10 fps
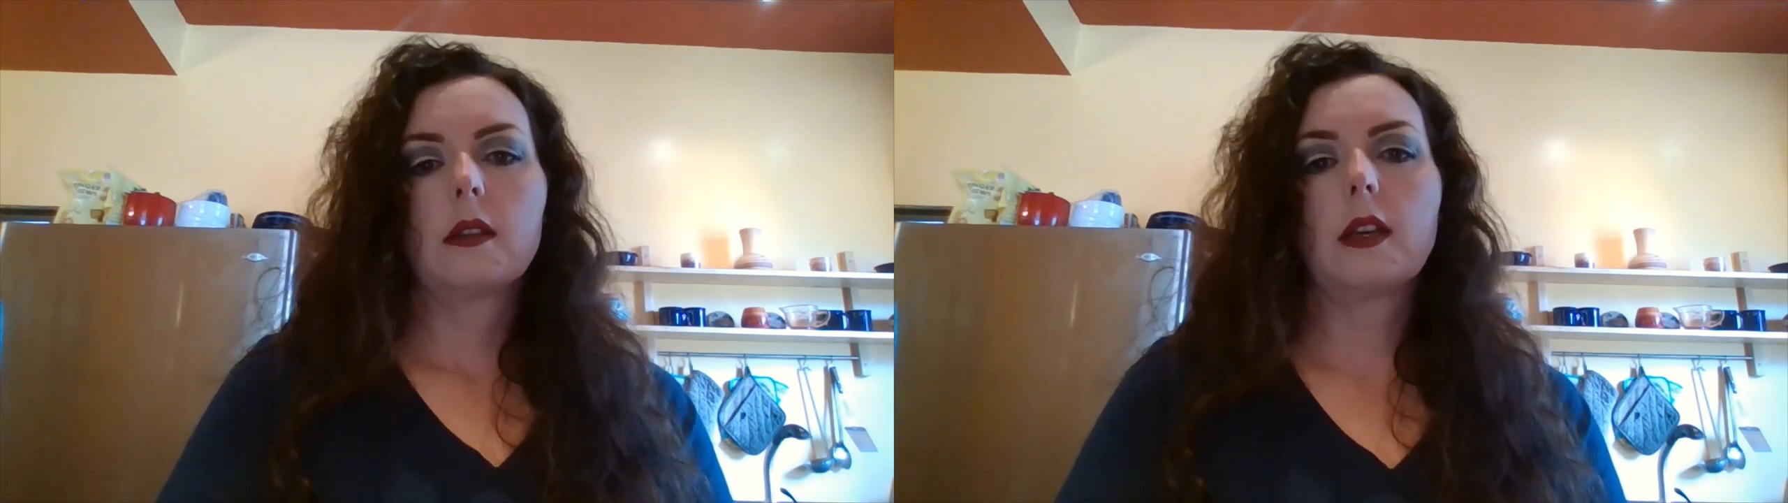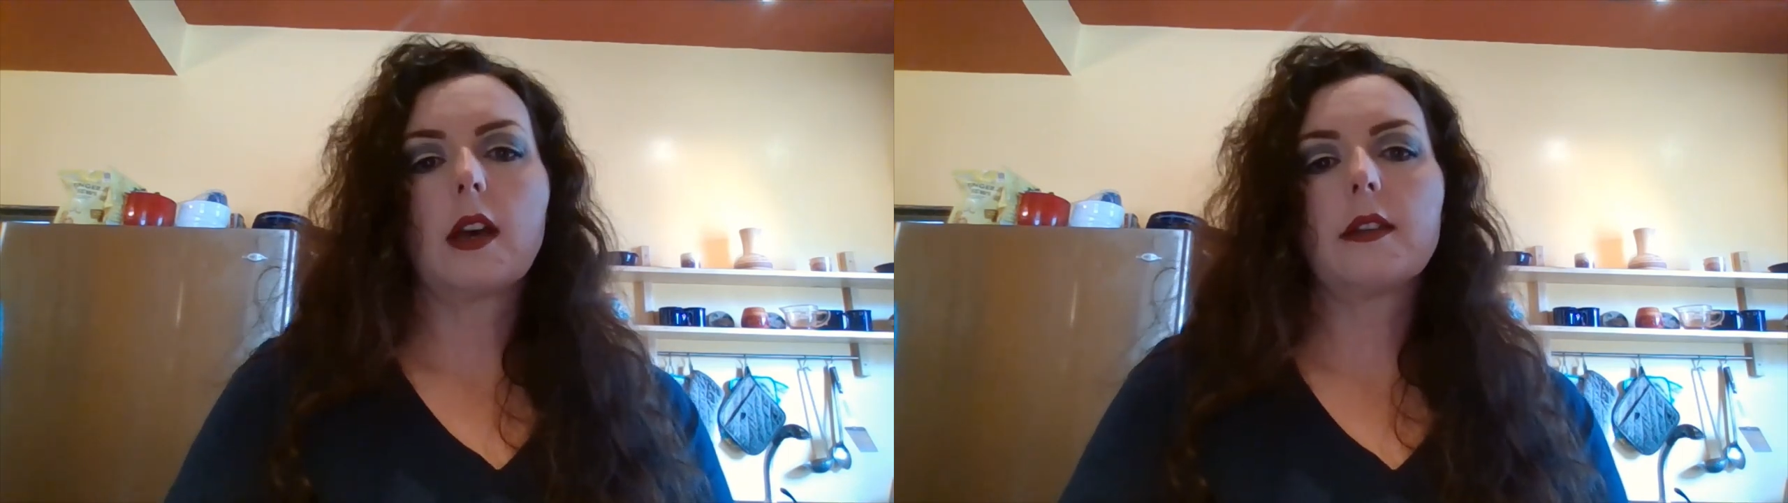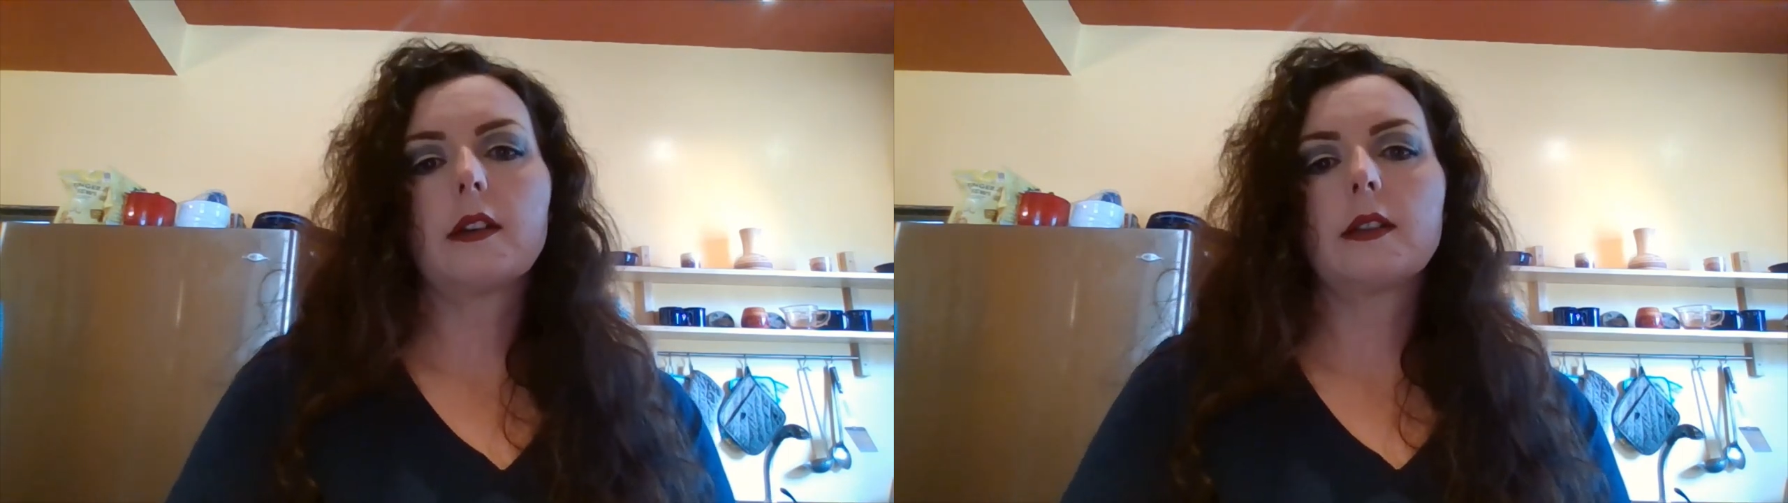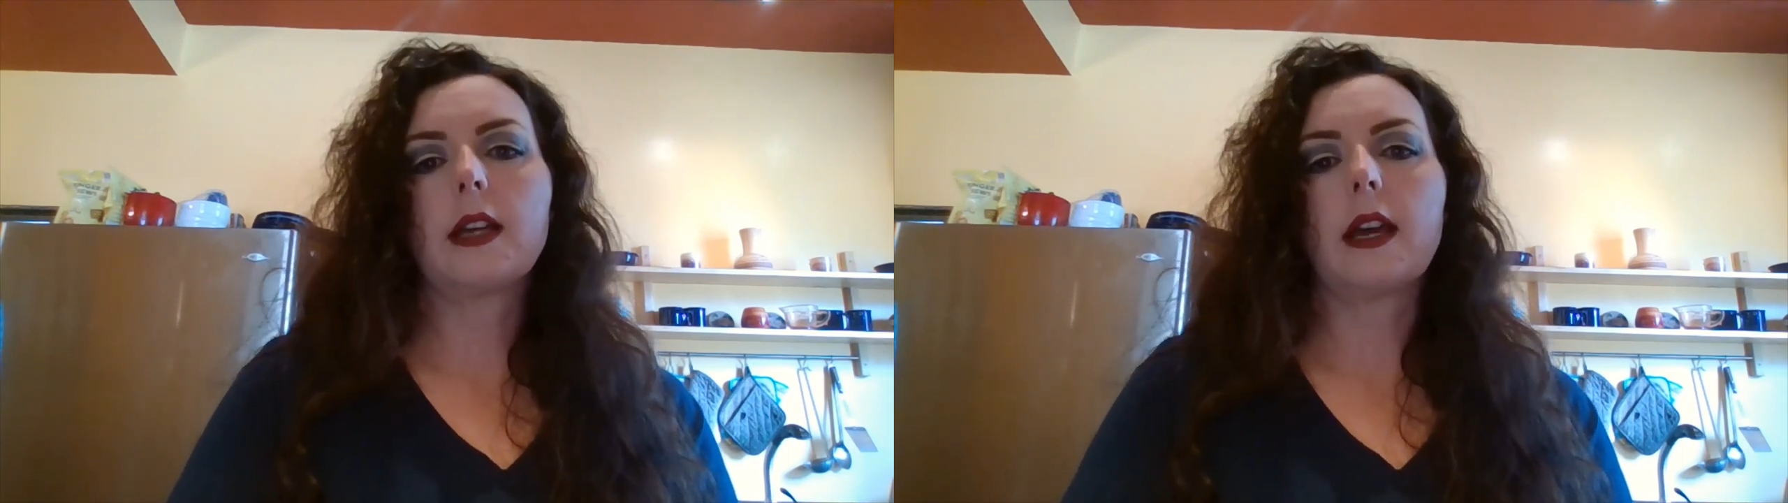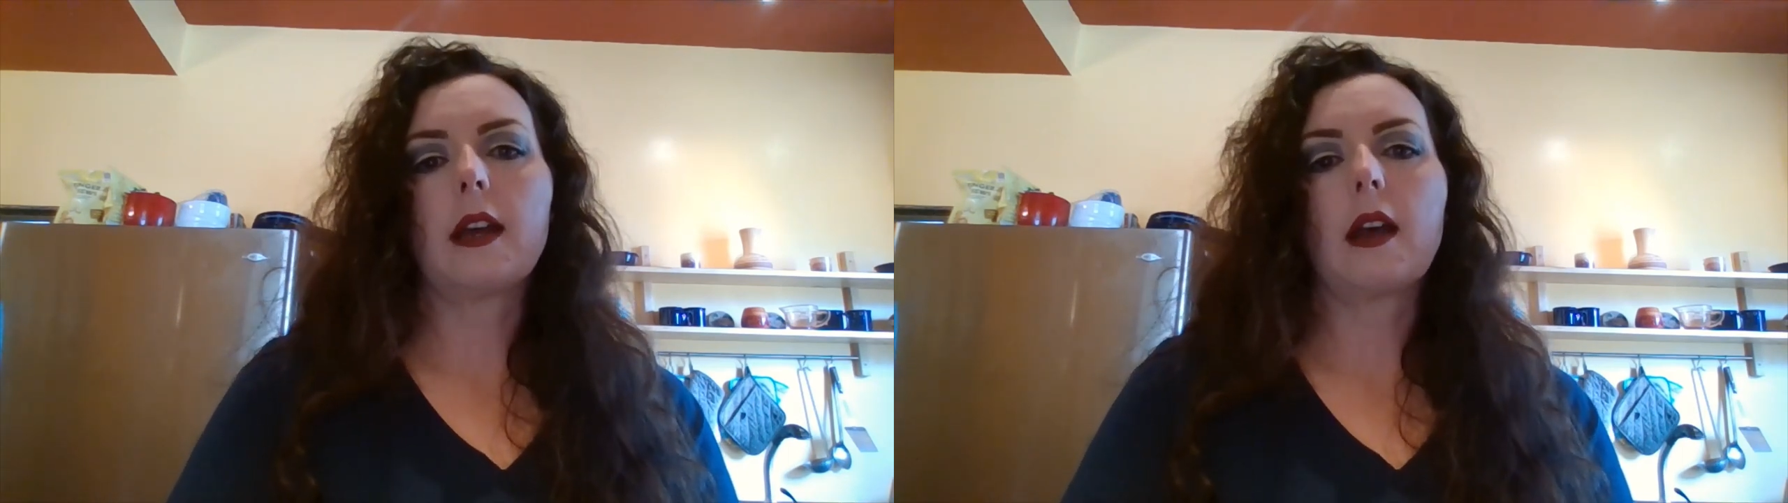The other
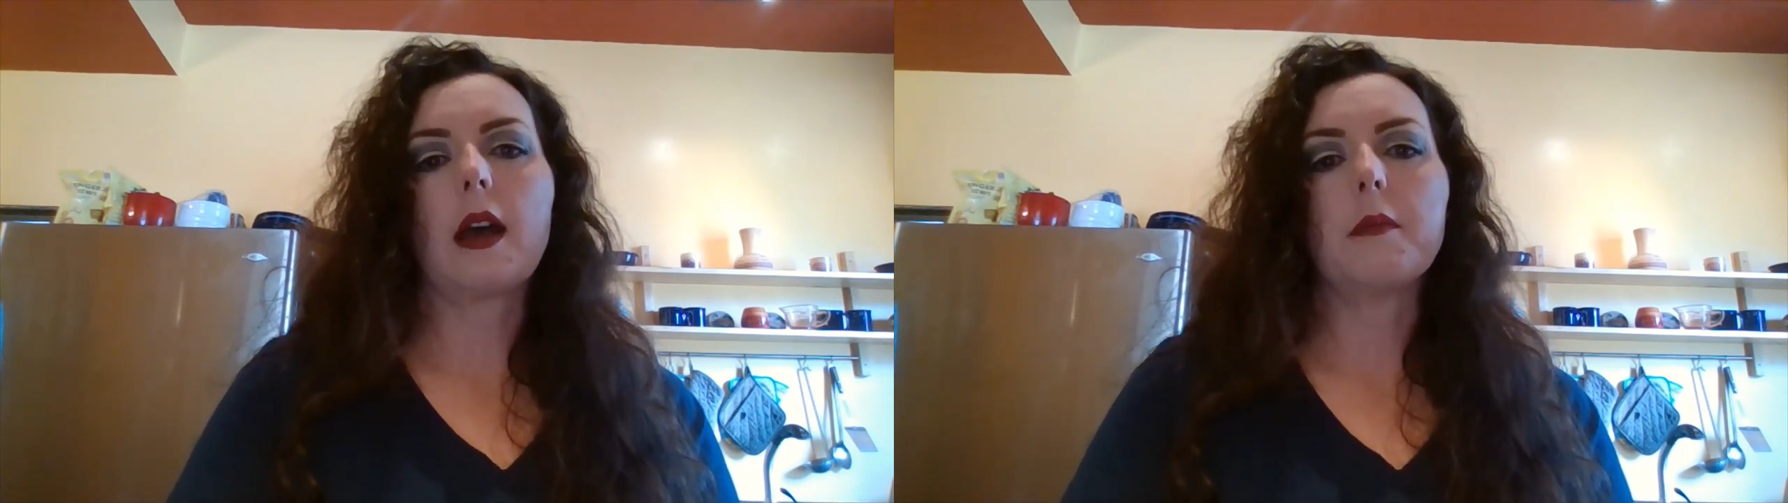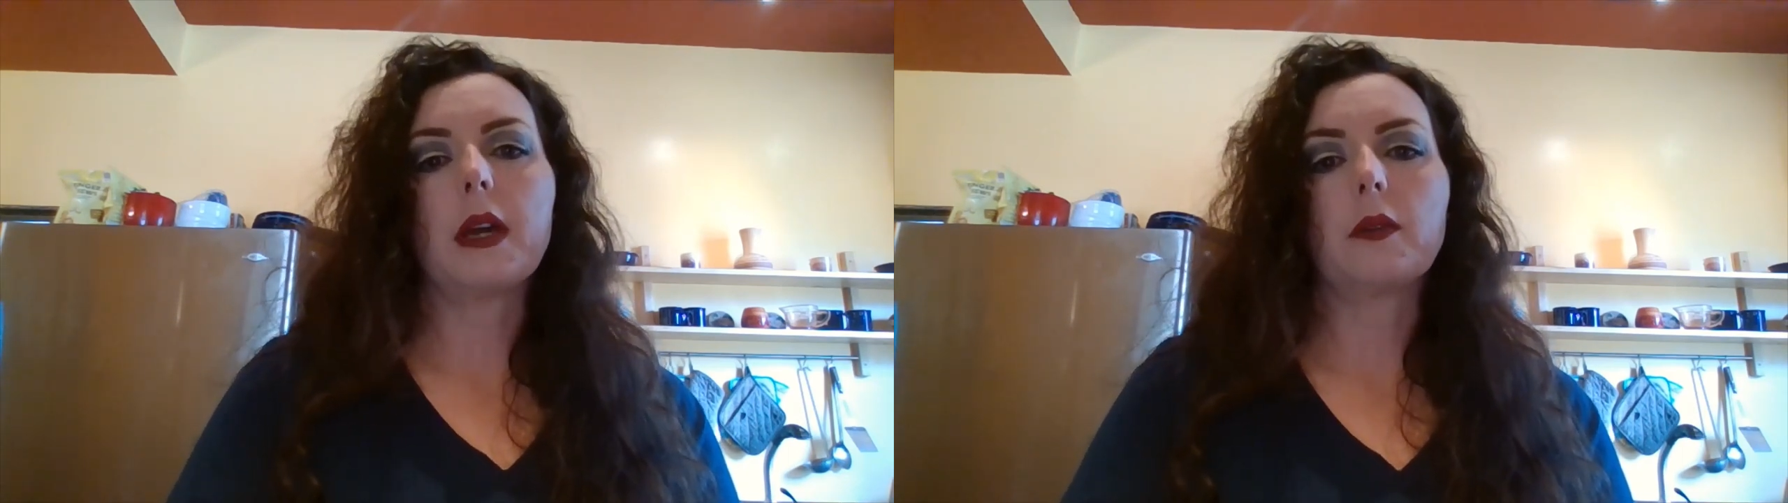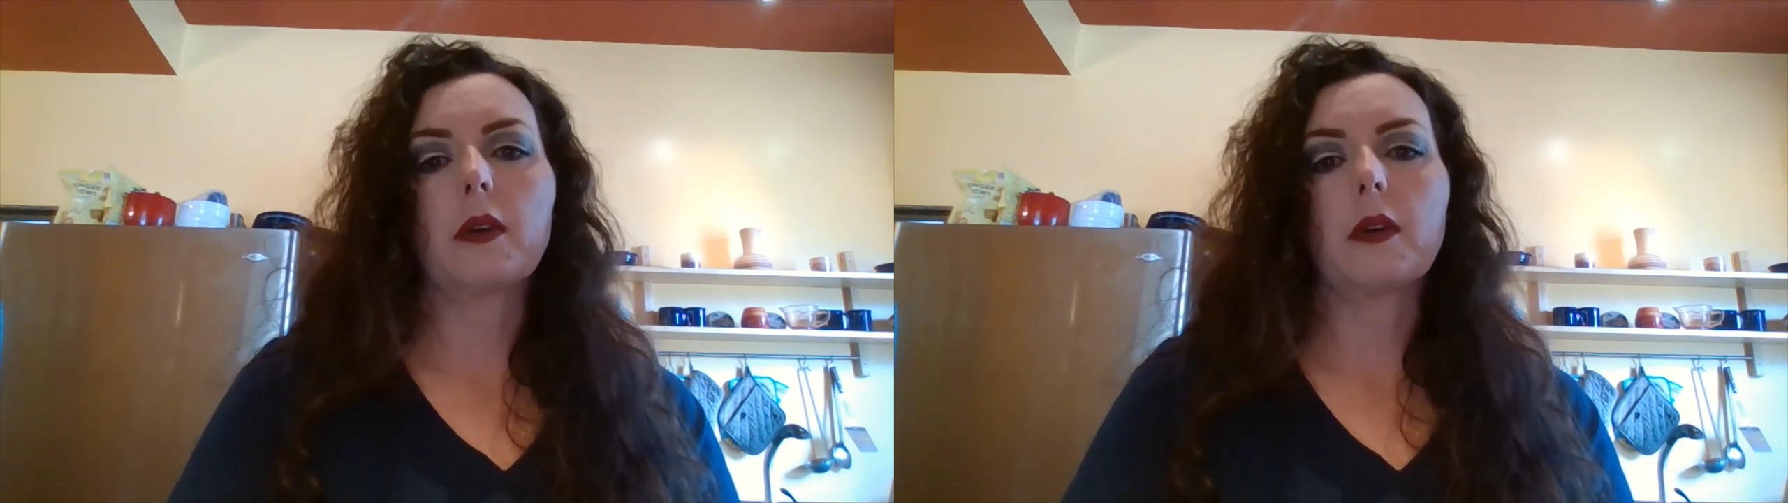day, I made